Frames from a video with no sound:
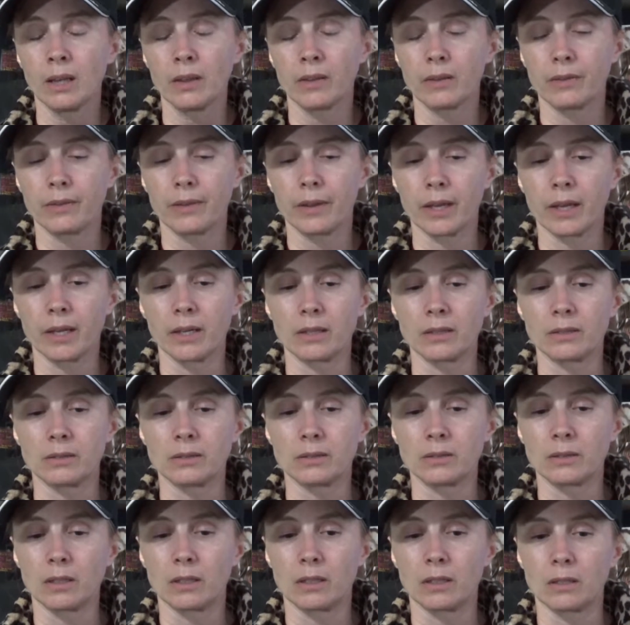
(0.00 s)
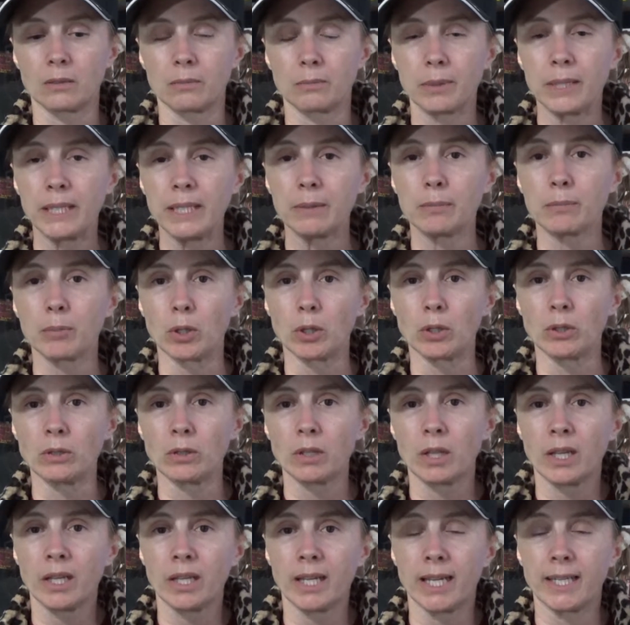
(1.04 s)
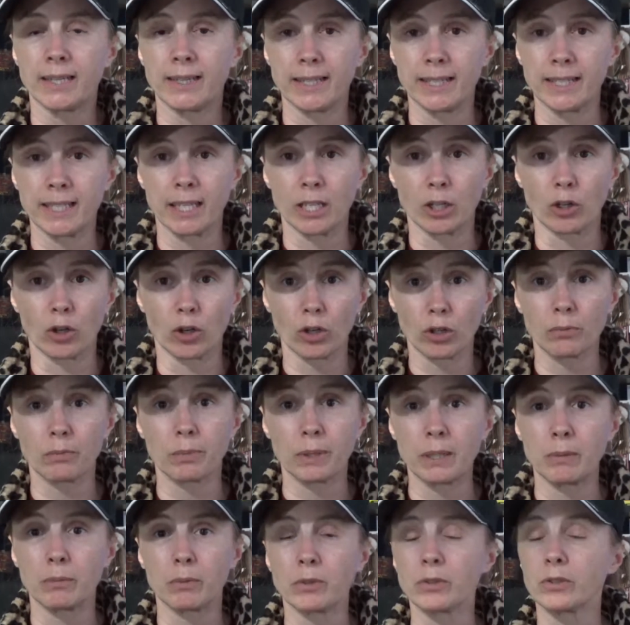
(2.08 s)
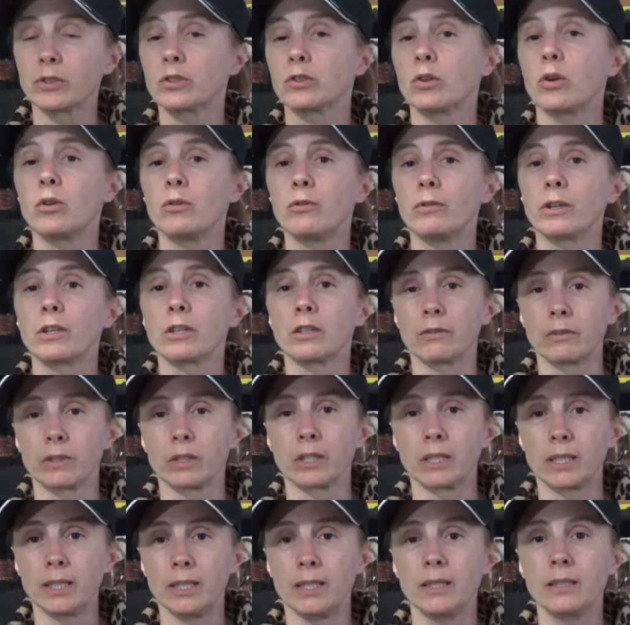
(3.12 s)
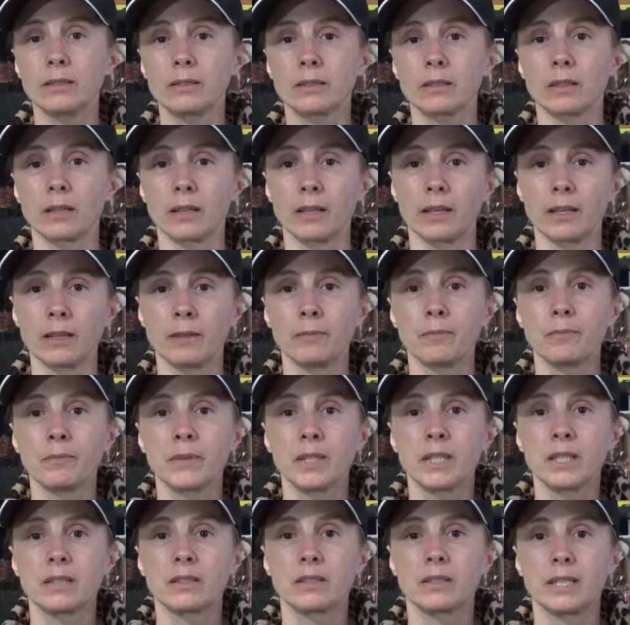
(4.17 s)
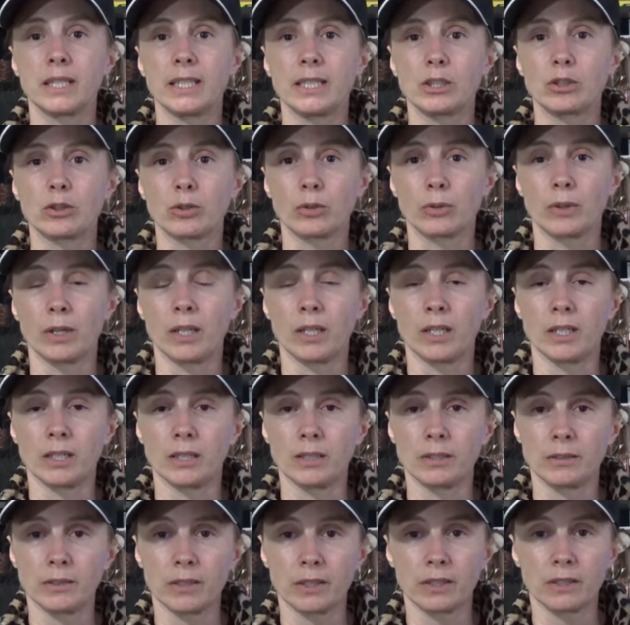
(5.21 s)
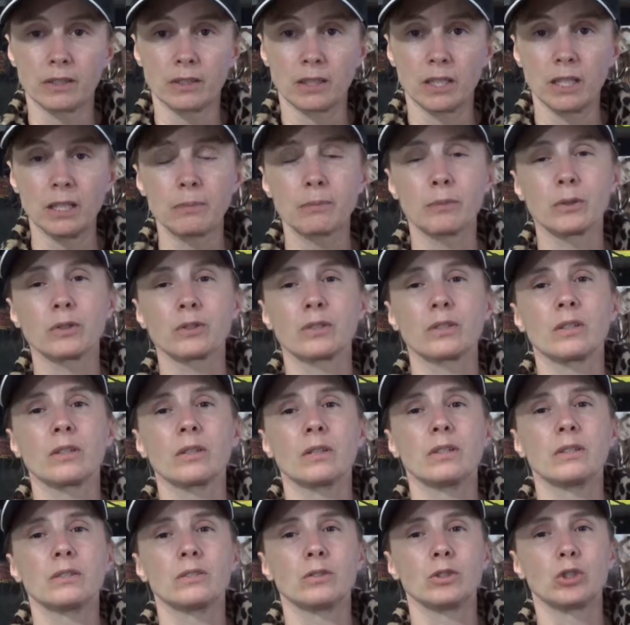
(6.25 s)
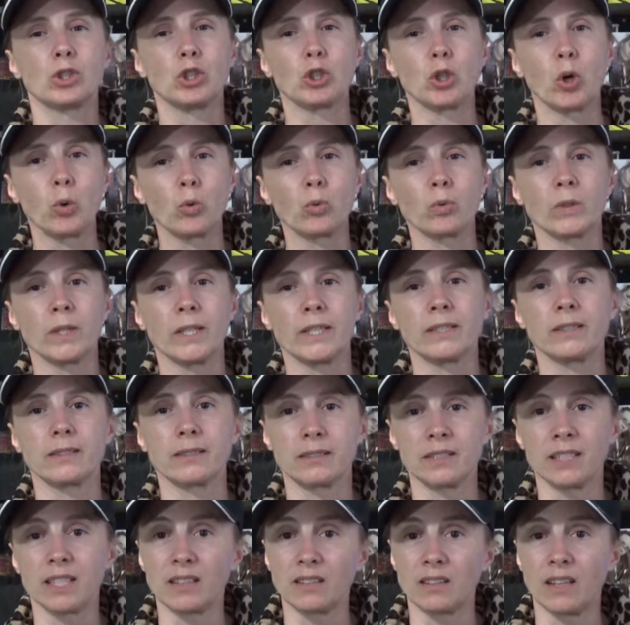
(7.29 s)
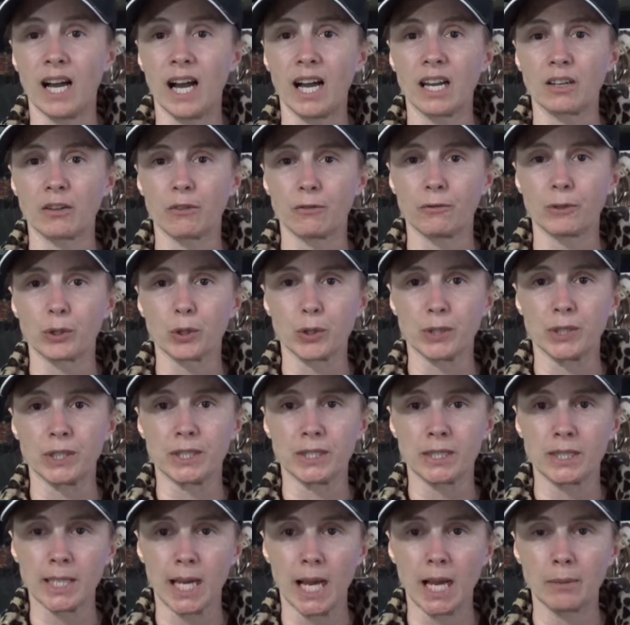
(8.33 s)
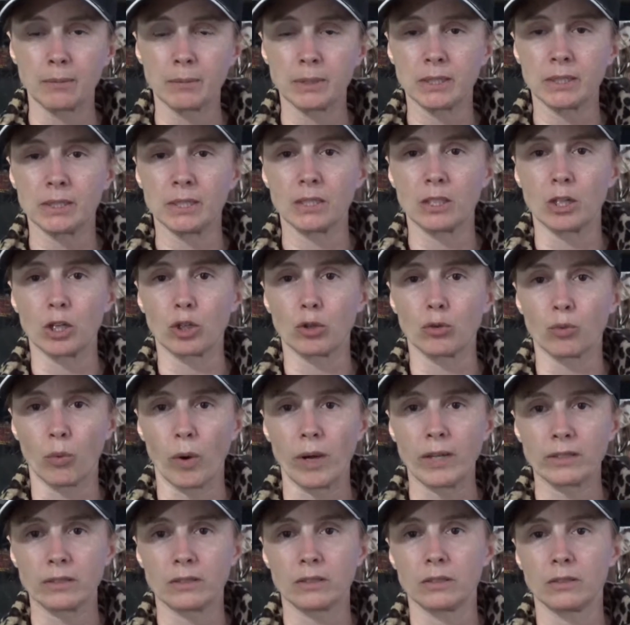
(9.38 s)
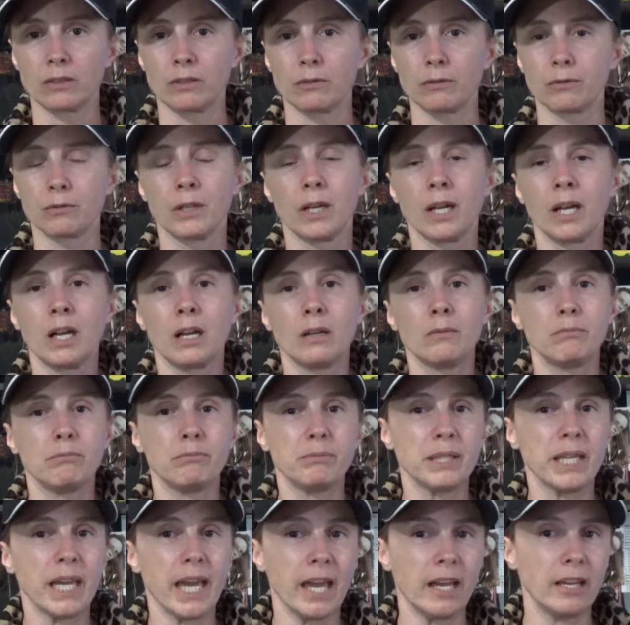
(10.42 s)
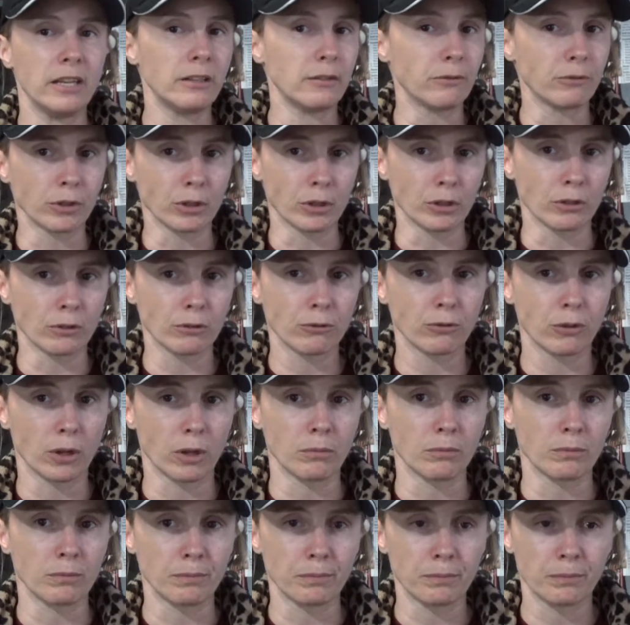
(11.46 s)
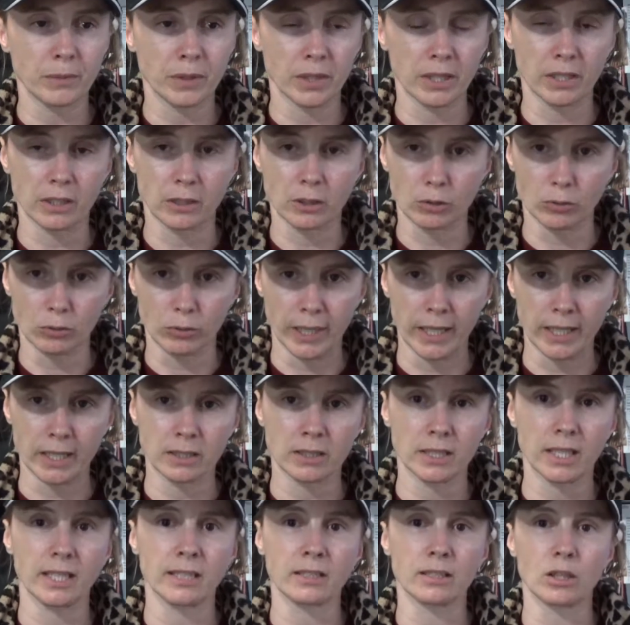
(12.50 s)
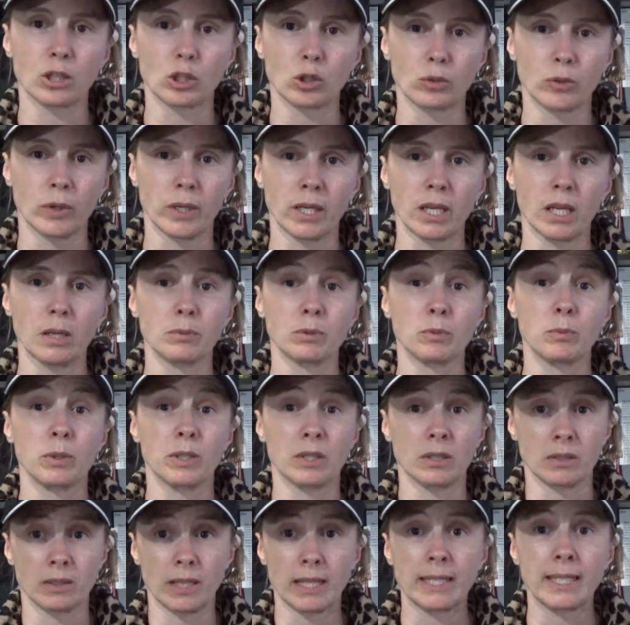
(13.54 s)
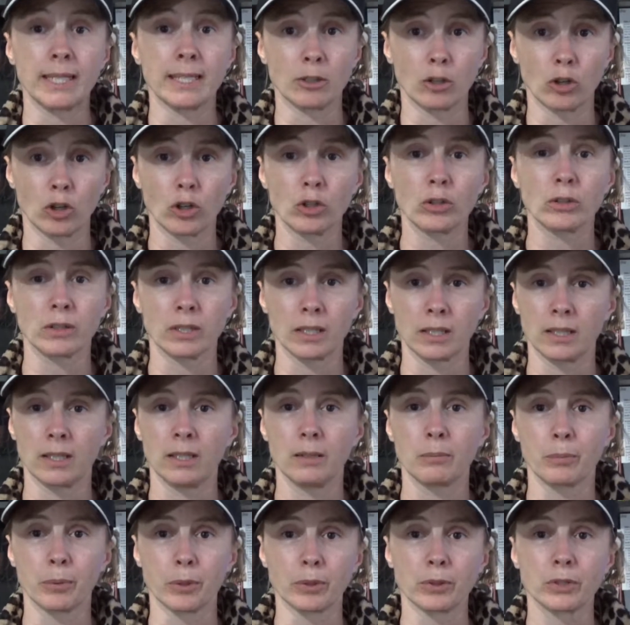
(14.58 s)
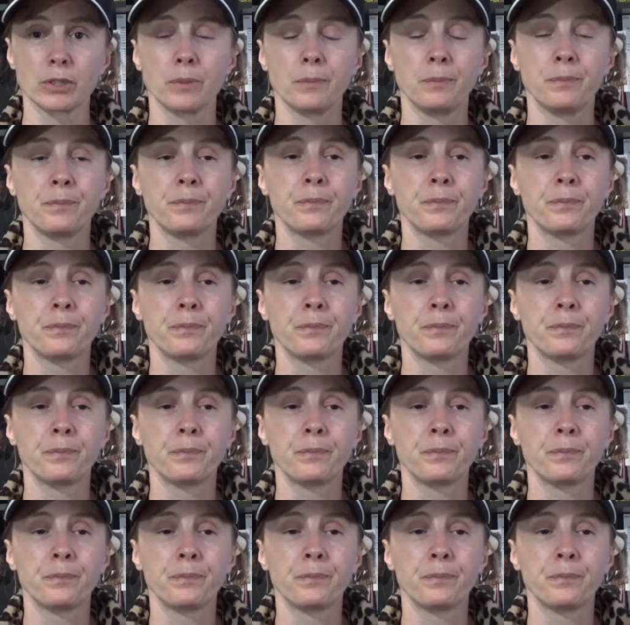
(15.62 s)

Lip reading: than people, and they can hurt people so very, very easily, the keepers don't like to see a lot of very dominant, aggressive behavior from like the orangutans and the great apes, because they can hurt the keepers.